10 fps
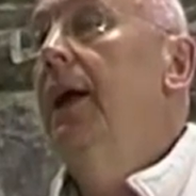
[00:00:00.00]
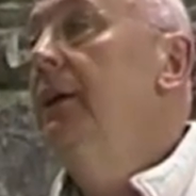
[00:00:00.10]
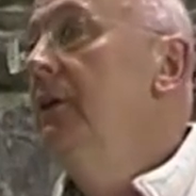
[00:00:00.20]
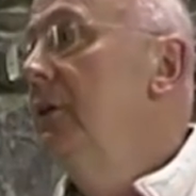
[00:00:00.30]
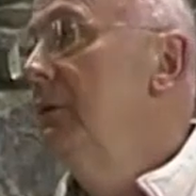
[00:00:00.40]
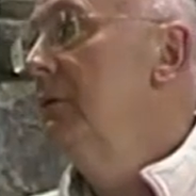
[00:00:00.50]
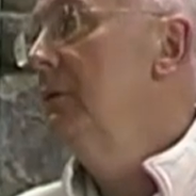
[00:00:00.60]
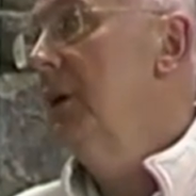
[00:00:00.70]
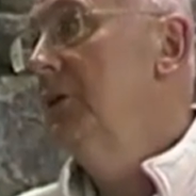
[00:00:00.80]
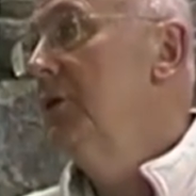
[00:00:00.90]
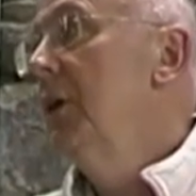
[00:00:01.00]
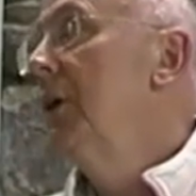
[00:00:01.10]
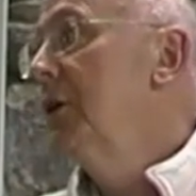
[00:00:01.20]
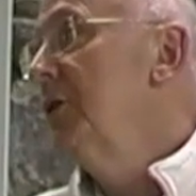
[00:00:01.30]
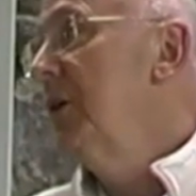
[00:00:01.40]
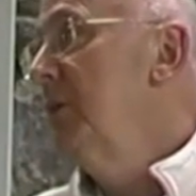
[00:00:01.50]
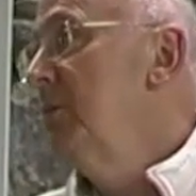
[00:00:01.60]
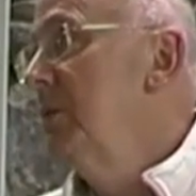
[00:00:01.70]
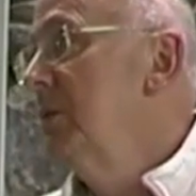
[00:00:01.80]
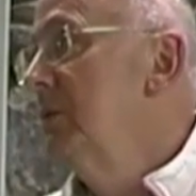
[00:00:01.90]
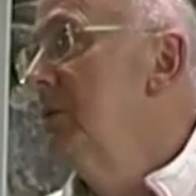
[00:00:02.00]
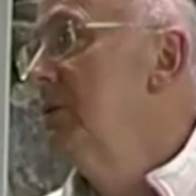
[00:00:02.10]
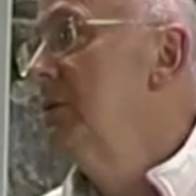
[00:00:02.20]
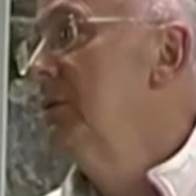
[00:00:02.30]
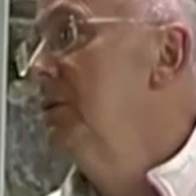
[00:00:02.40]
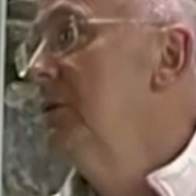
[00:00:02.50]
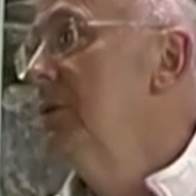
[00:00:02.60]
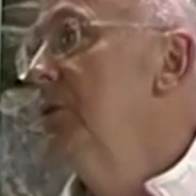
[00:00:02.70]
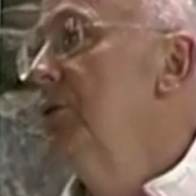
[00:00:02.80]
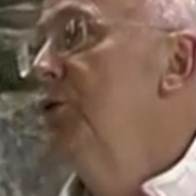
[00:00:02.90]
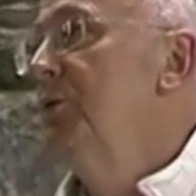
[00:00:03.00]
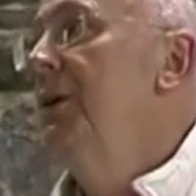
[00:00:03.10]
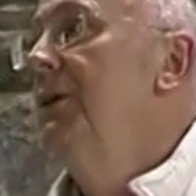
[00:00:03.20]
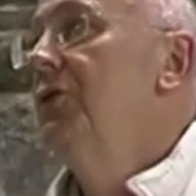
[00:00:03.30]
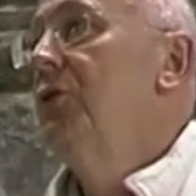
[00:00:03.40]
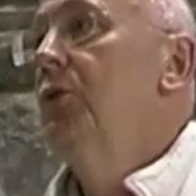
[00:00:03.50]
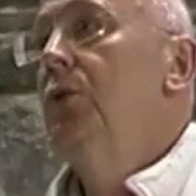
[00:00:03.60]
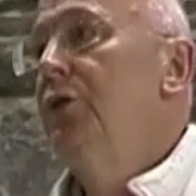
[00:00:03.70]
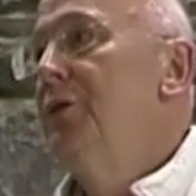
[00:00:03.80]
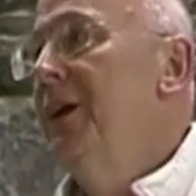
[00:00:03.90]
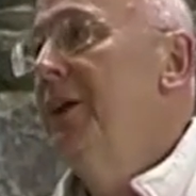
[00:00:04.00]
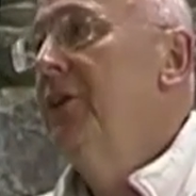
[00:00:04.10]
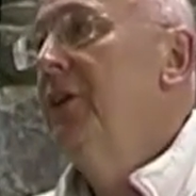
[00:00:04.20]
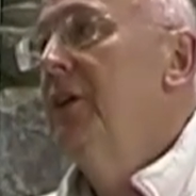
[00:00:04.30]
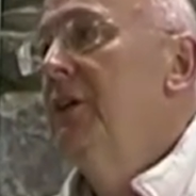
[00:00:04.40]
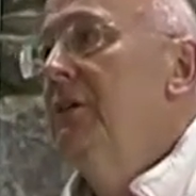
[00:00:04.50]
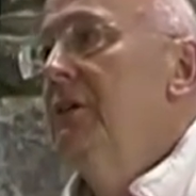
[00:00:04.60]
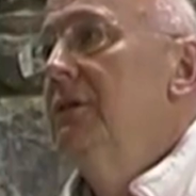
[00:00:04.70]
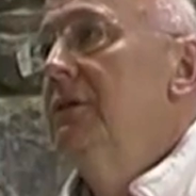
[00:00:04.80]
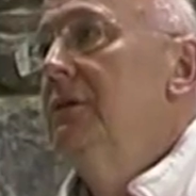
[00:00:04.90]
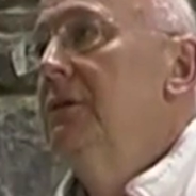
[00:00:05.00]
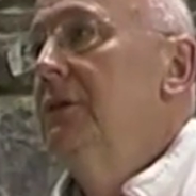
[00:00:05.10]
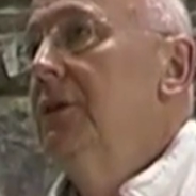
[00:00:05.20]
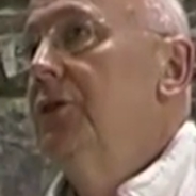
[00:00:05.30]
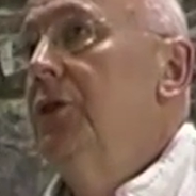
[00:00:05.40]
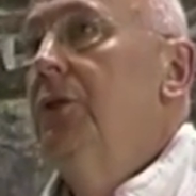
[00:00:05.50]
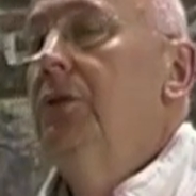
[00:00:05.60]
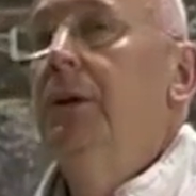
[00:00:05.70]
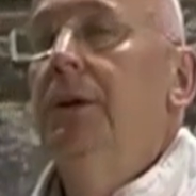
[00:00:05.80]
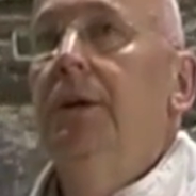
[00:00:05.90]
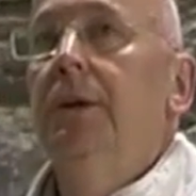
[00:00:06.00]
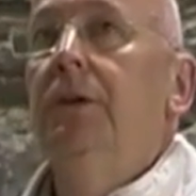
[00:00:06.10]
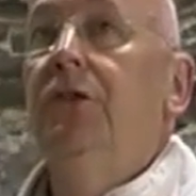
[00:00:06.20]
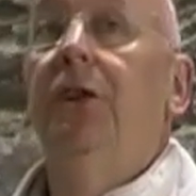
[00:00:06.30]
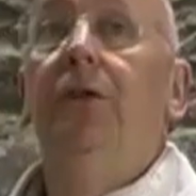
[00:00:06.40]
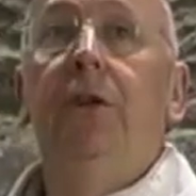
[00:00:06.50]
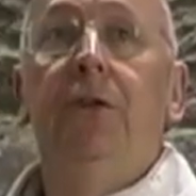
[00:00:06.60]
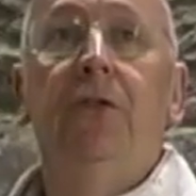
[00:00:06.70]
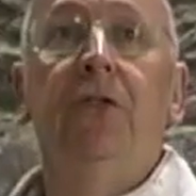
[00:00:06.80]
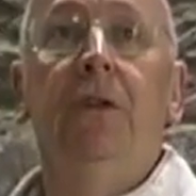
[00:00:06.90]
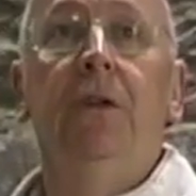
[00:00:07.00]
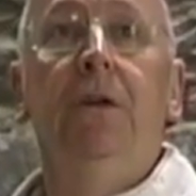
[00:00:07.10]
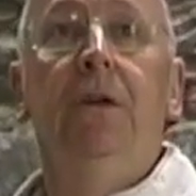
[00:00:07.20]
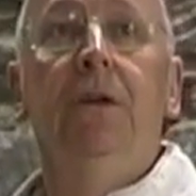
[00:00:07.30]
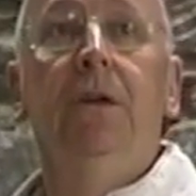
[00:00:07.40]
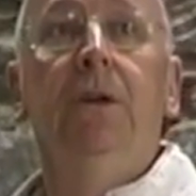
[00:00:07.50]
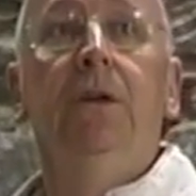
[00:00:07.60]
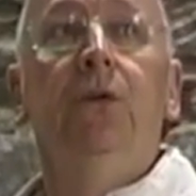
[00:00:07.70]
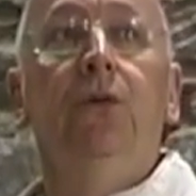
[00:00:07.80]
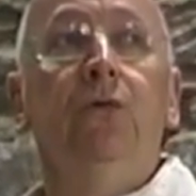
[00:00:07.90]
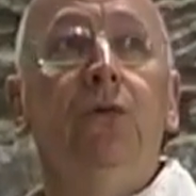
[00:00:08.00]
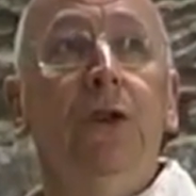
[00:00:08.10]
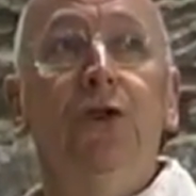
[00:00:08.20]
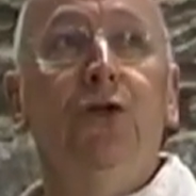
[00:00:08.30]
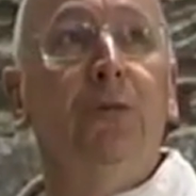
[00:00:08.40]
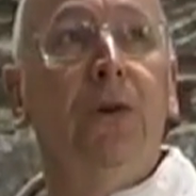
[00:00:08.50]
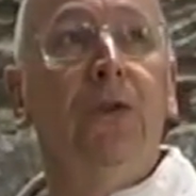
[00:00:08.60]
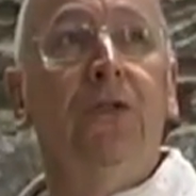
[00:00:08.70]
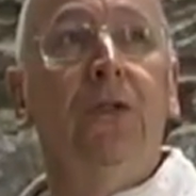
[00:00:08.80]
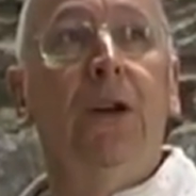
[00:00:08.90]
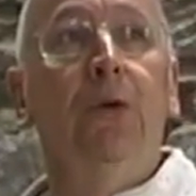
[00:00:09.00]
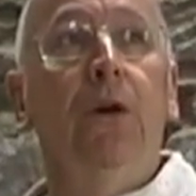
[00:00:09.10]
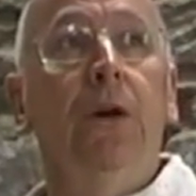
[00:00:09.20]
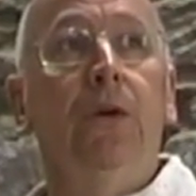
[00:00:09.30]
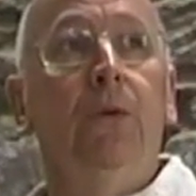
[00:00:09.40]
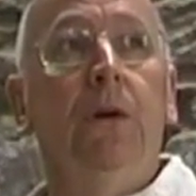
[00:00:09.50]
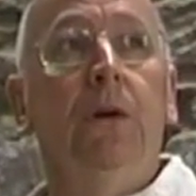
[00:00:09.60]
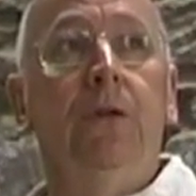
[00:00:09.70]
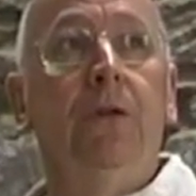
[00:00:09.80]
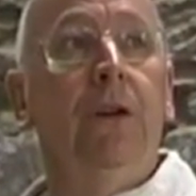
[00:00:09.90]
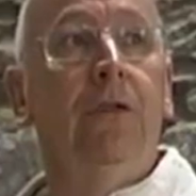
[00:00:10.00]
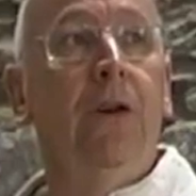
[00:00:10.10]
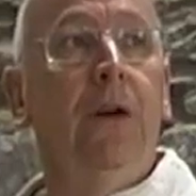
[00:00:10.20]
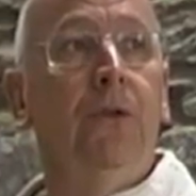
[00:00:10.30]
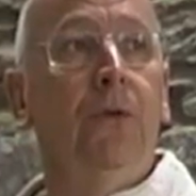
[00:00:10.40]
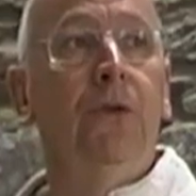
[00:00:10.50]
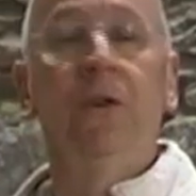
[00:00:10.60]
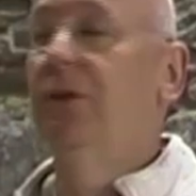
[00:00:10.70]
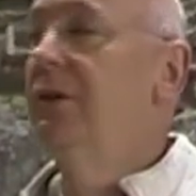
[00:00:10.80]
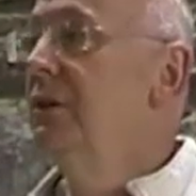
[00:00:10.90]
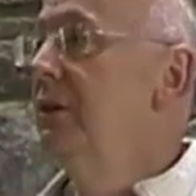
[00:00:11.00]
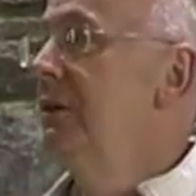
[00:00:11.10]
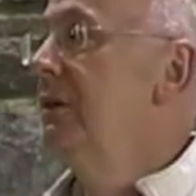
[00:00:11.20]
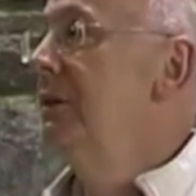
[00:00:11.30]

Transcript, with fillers: and as an archetype who speaks to all humanity. There's no serious religious person anywhere in the world of any faith who doesn't